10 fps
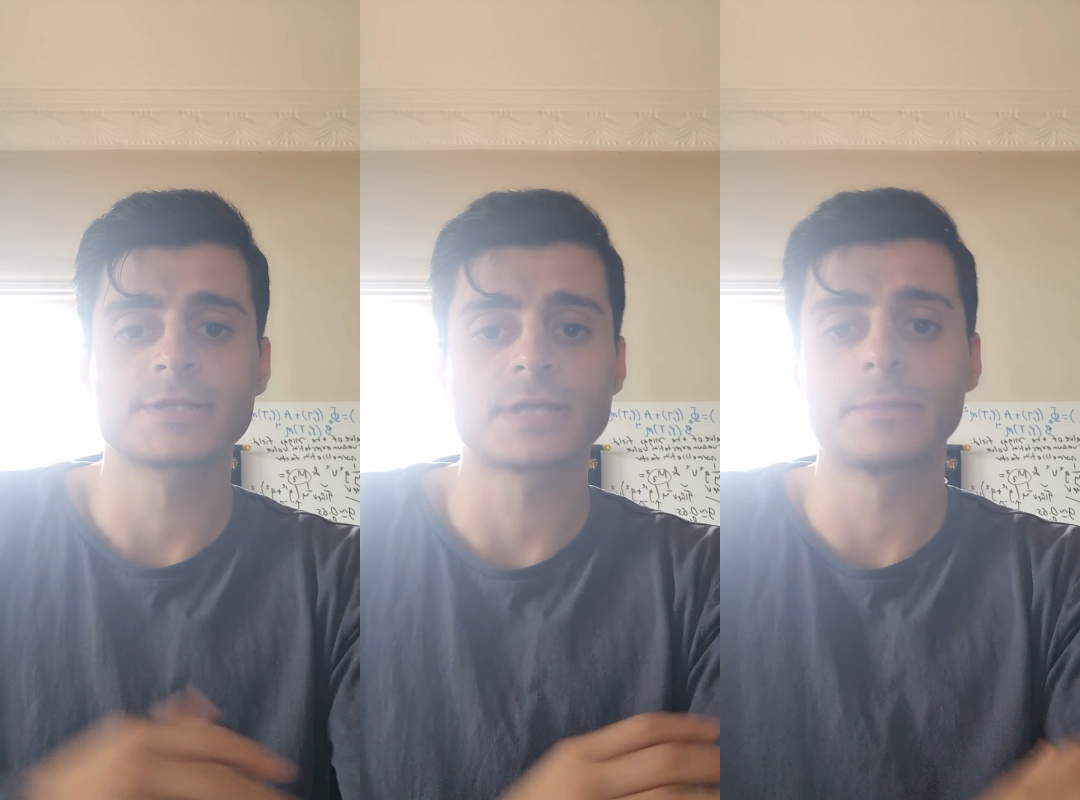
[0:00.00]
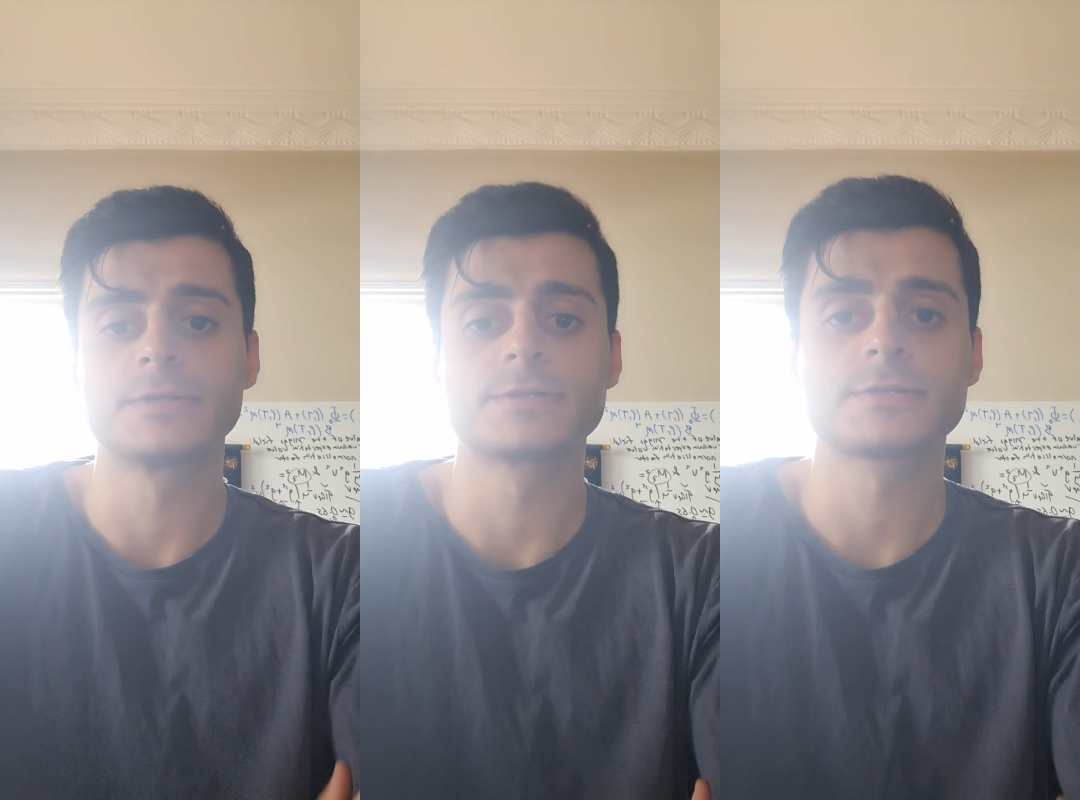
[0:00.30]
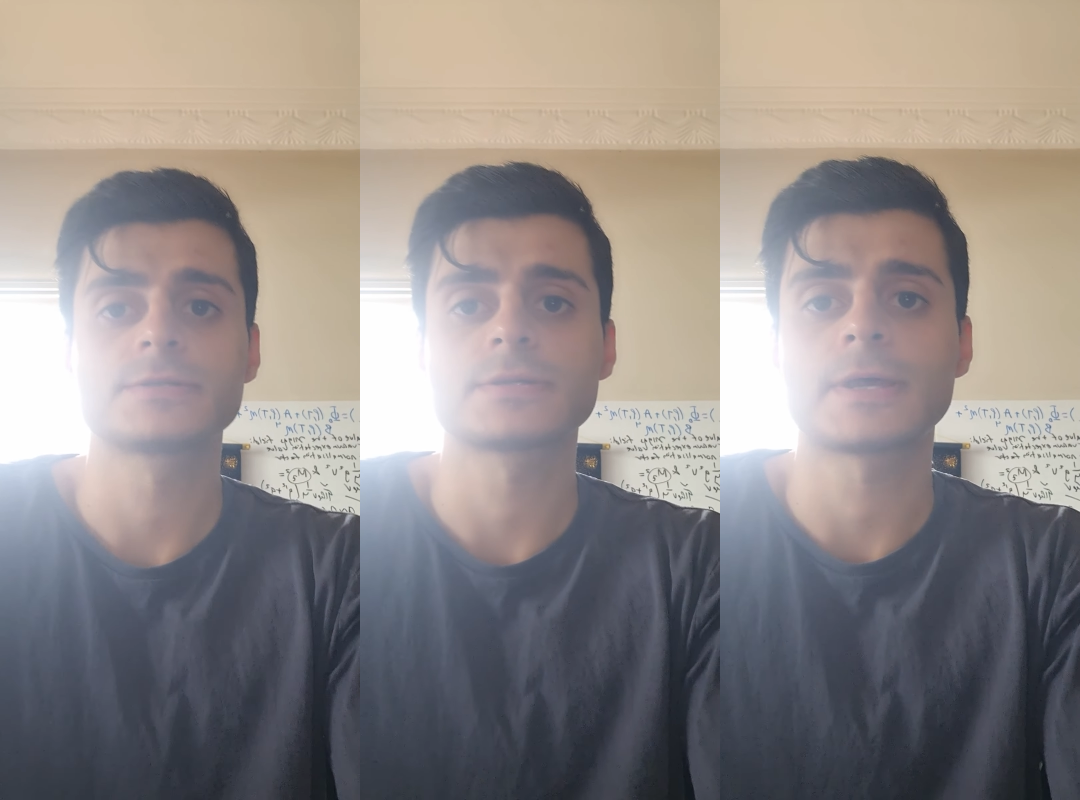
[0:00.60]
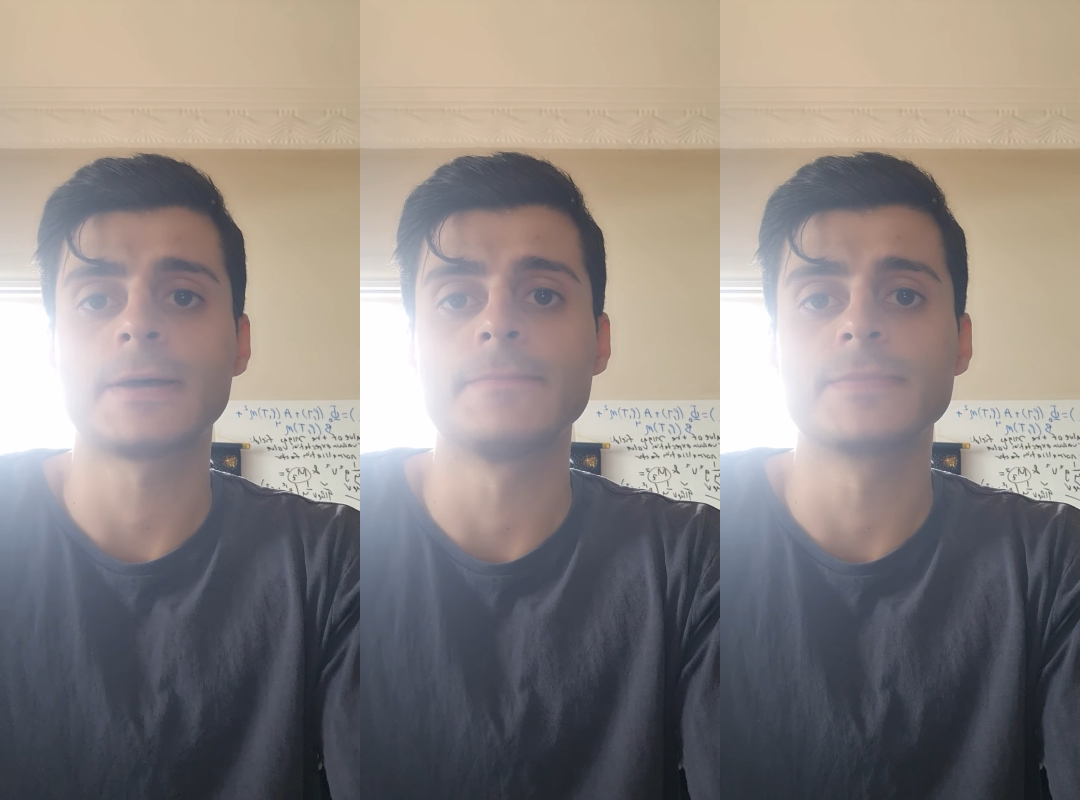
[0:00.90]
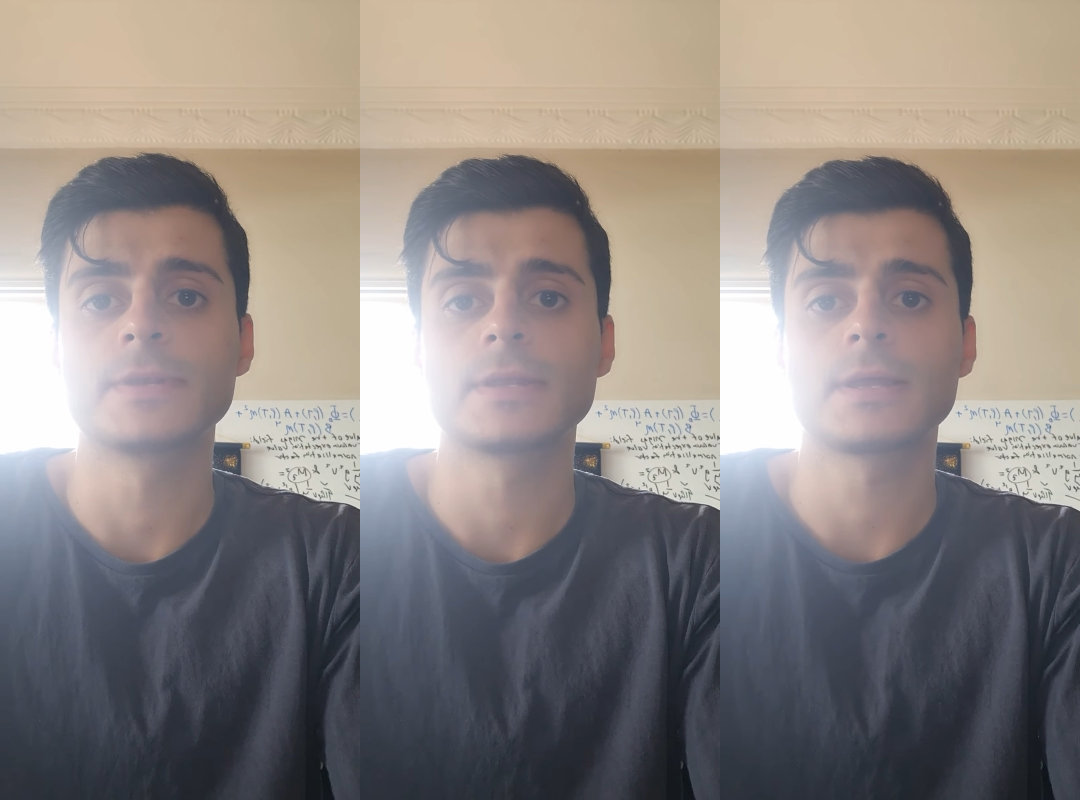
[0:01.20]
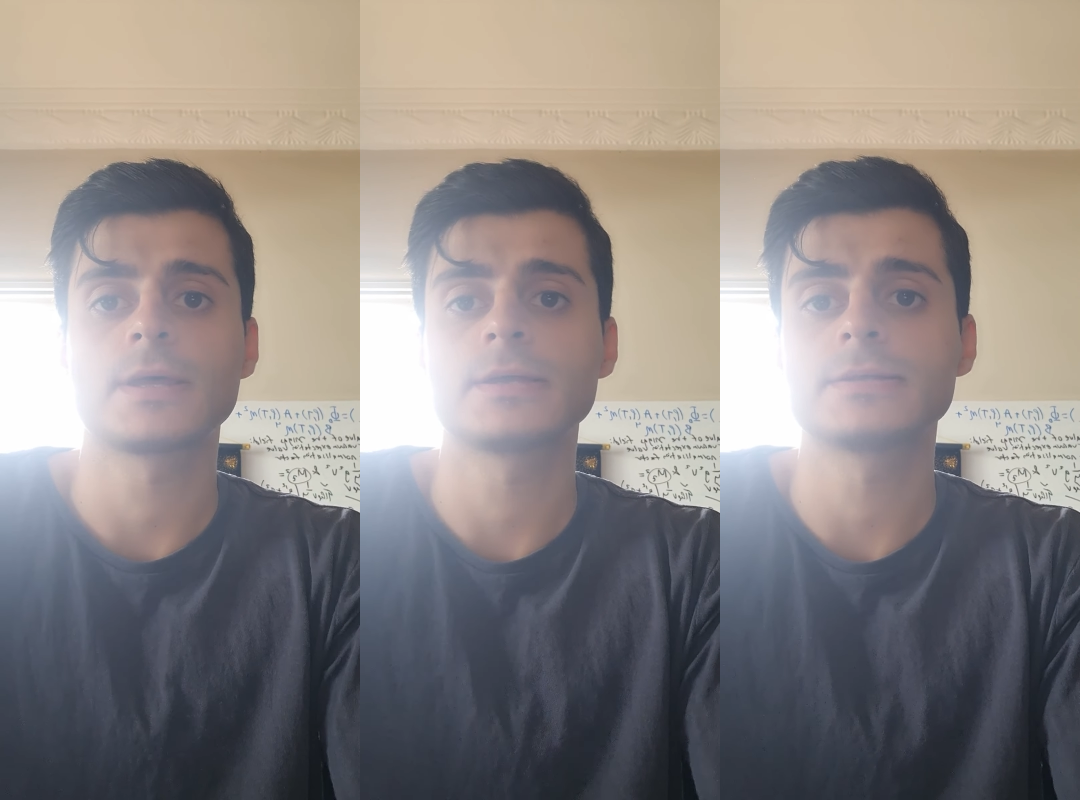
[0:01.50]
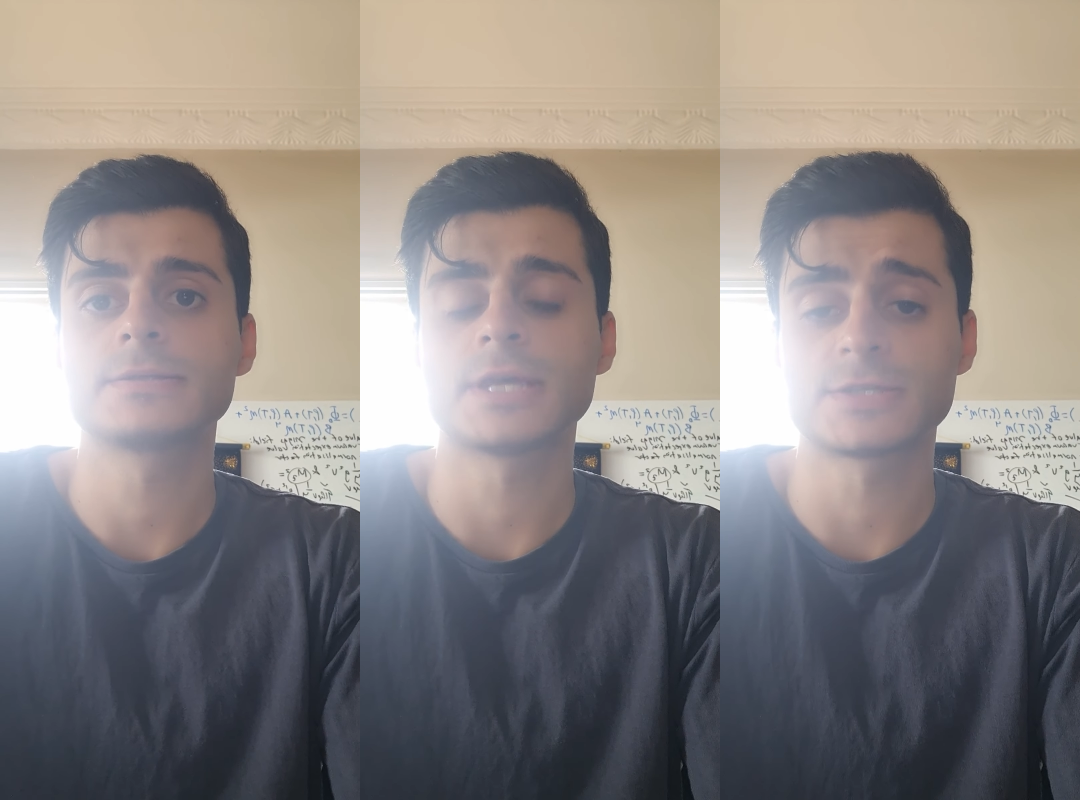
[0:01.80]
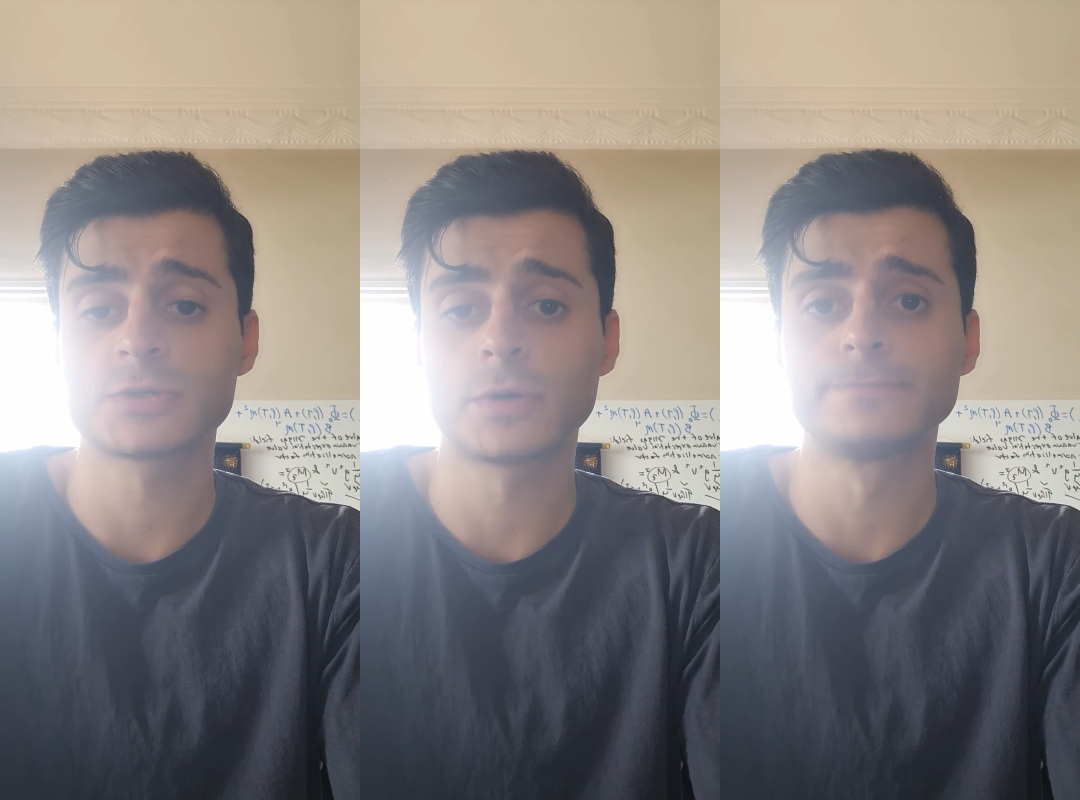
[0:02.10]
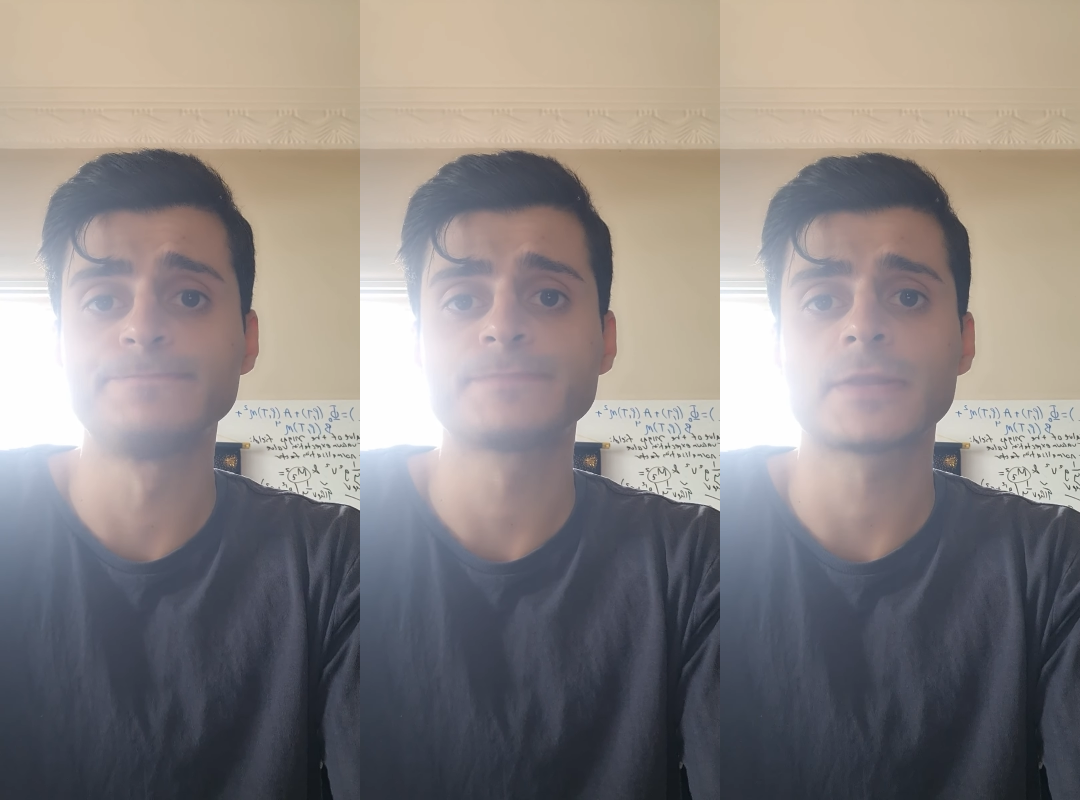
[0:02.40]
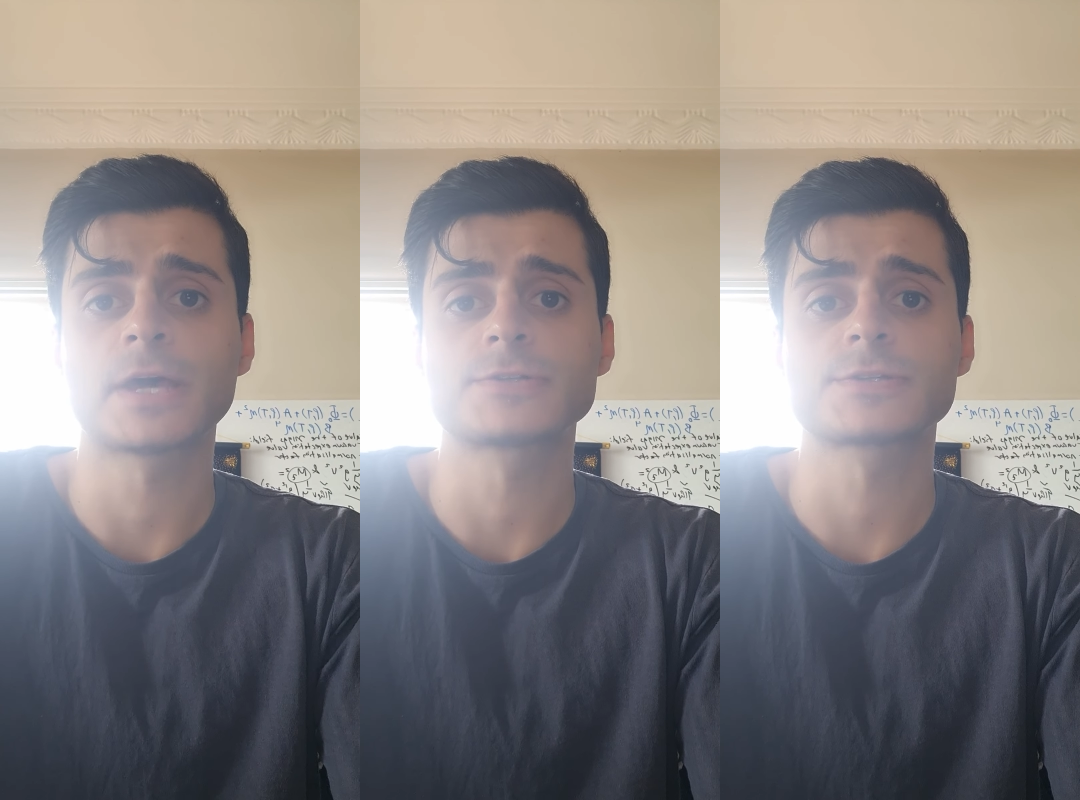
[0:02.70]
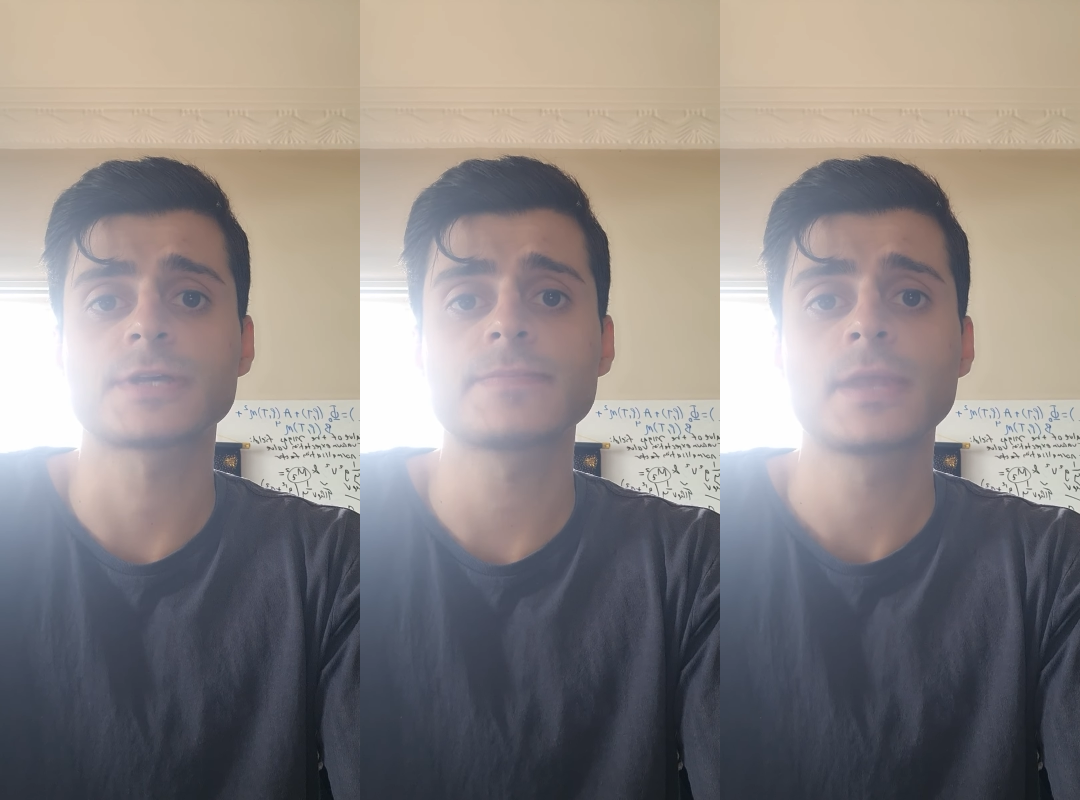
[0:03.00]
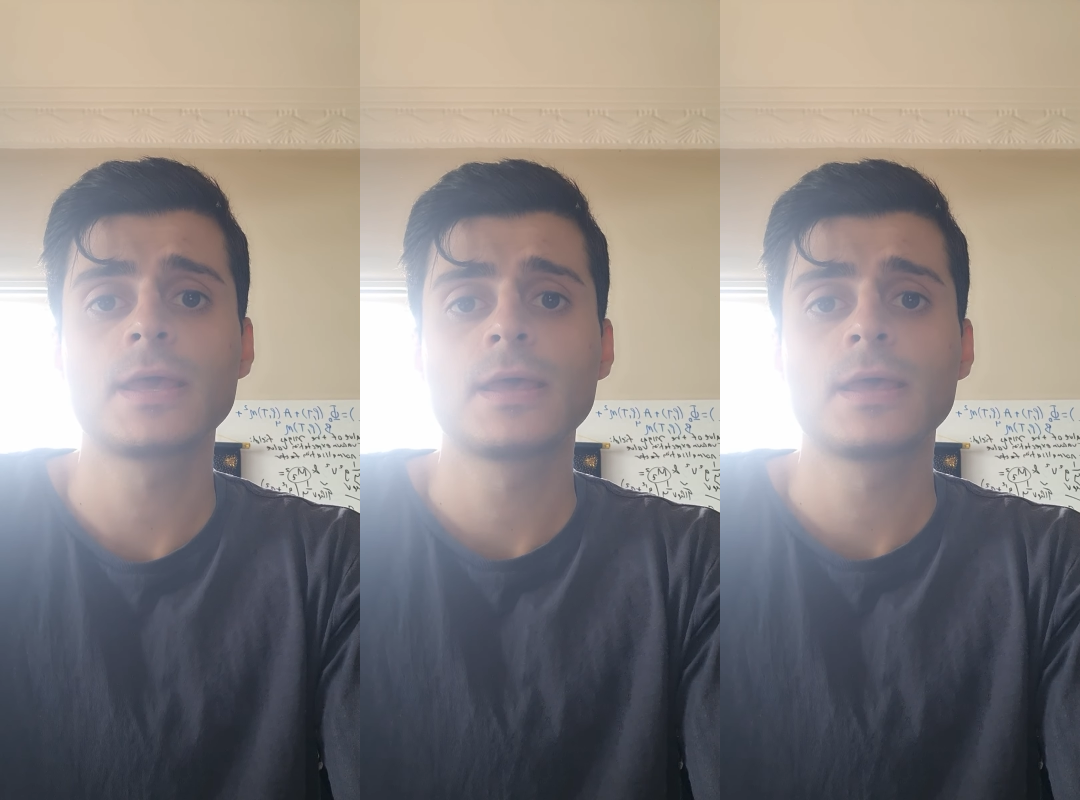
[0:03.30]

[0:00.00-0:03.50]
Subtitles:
examiners test you on in the HSC.